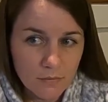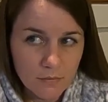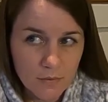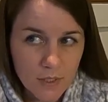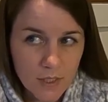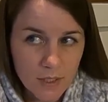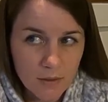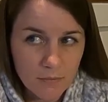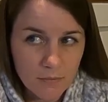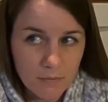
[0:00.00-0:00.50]

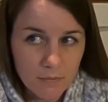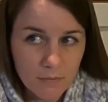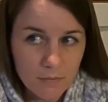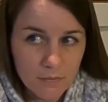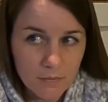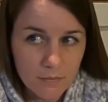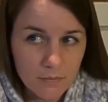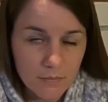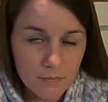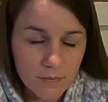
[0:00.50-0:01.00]

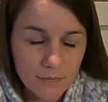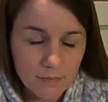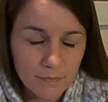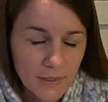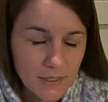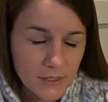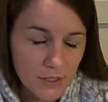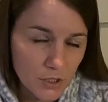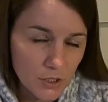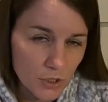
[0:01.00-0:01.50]

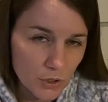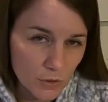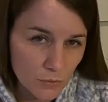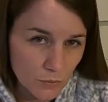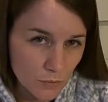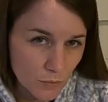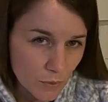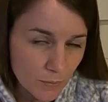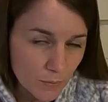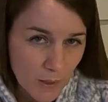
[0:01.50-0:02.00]
my sister
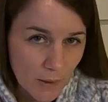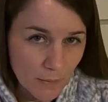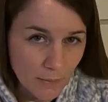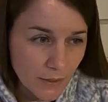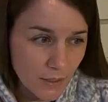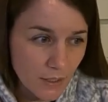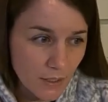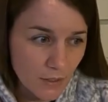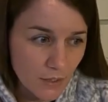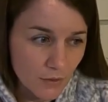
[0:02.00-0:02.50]
will
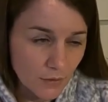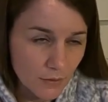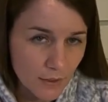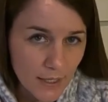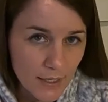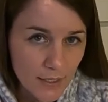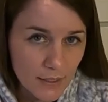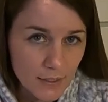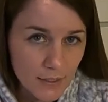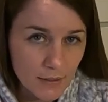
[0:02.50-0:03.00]
probably either
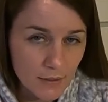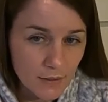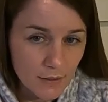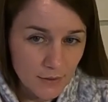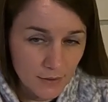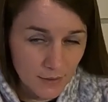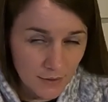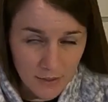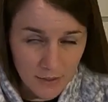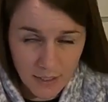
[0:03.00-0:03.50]
let
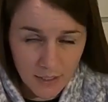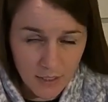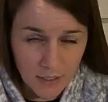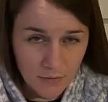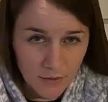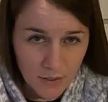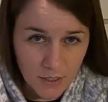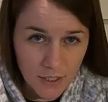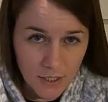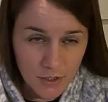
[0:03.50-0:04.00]
any
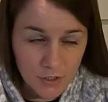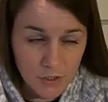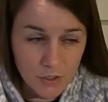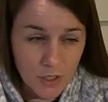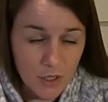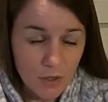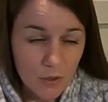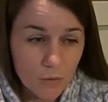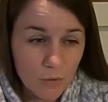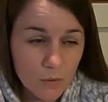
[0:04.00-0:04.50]
of the kids
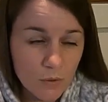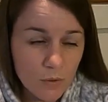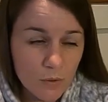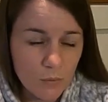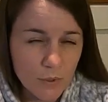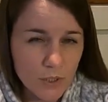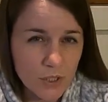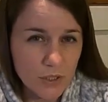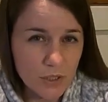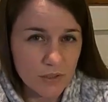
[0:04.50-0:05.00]
go,
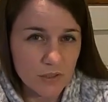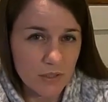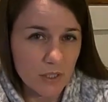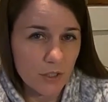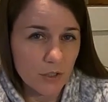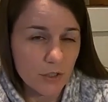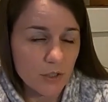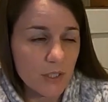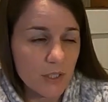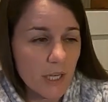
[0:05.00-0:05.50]
which is
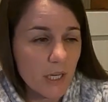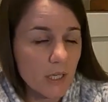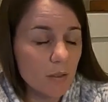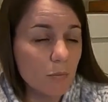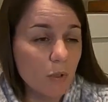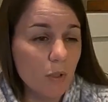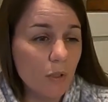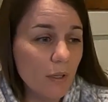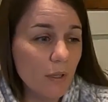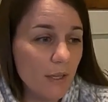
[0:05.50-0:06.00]

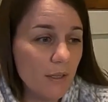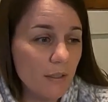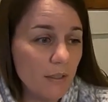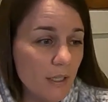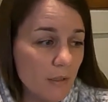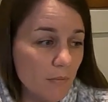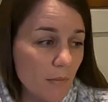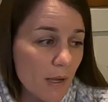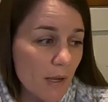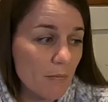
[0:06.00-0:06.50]
understandable. And
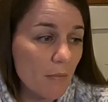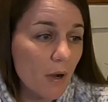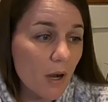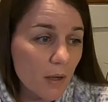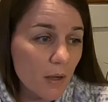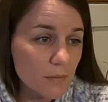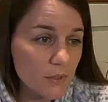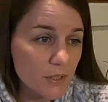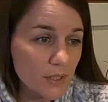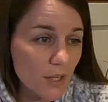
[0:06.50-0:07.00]
then my
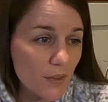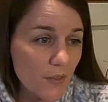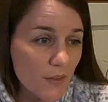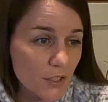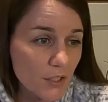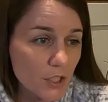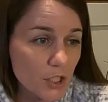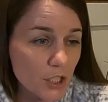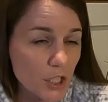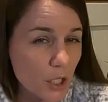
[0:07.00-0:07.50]
mom said
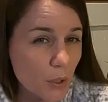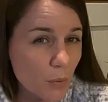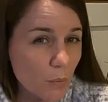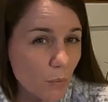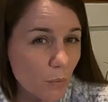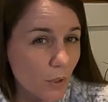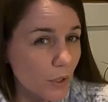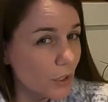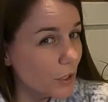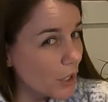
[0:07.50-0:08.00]
that she
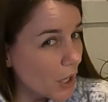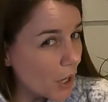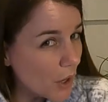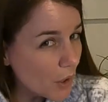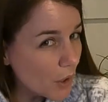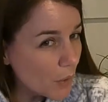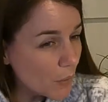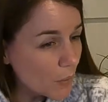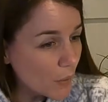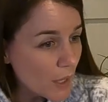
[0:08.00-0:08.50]
would
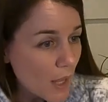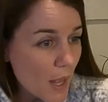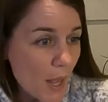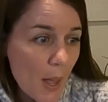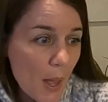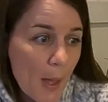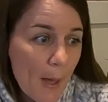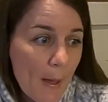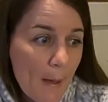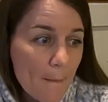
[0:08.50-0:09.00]
go,
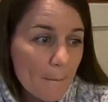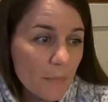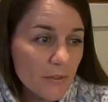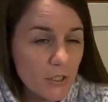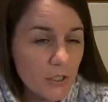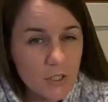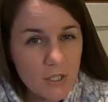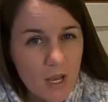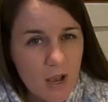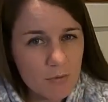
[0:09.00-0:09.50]
but
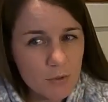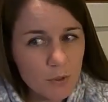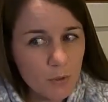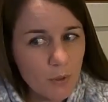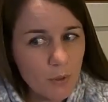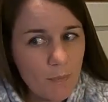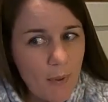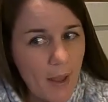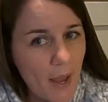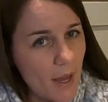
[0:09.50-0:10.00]
she's
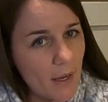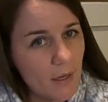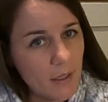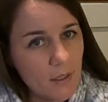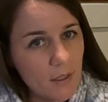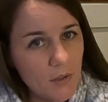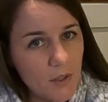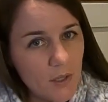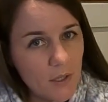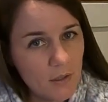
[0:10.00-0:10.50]
absolutely
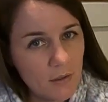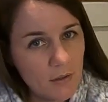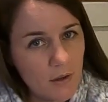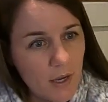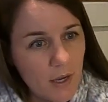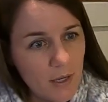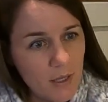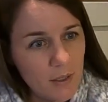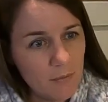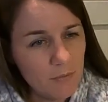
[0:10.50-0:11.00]
panicked that
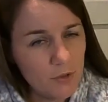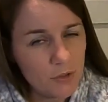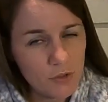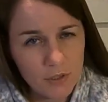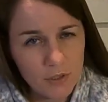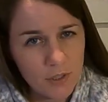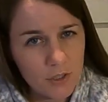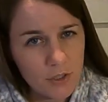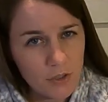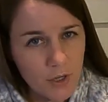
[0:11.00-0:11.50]
I am
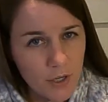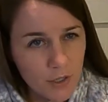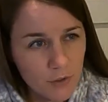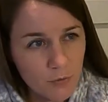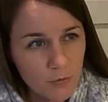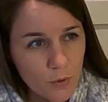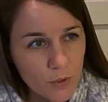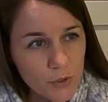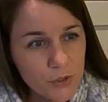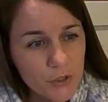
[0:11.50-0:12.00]
going to try to
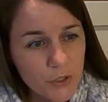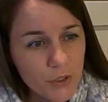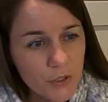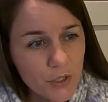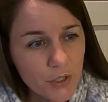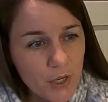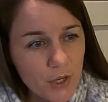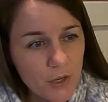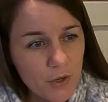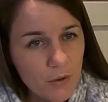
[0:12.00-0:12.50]
force her to
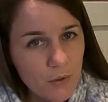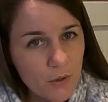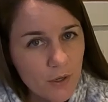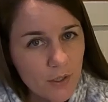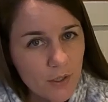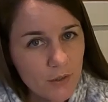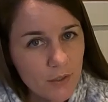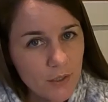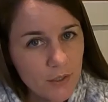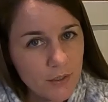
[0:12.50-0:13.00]
go
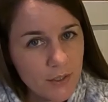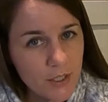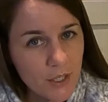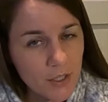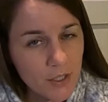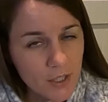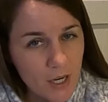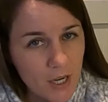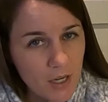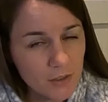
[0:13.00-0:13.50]
on the
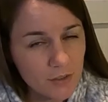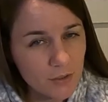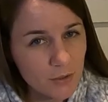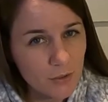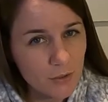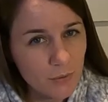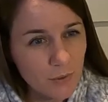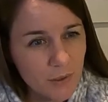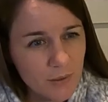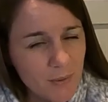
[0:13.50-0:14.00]

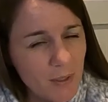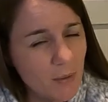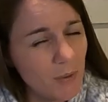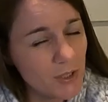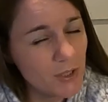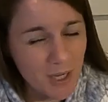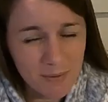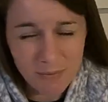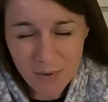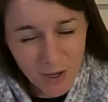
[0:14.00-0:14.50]
pterodactyl with me,
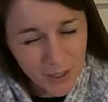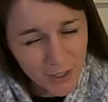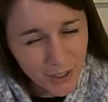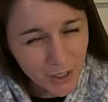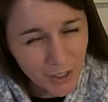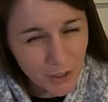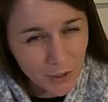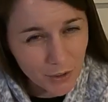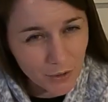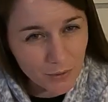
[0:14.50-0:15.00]
which I'm not
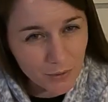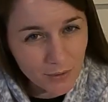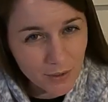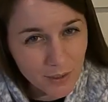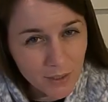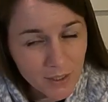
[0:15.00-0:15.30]
going to do.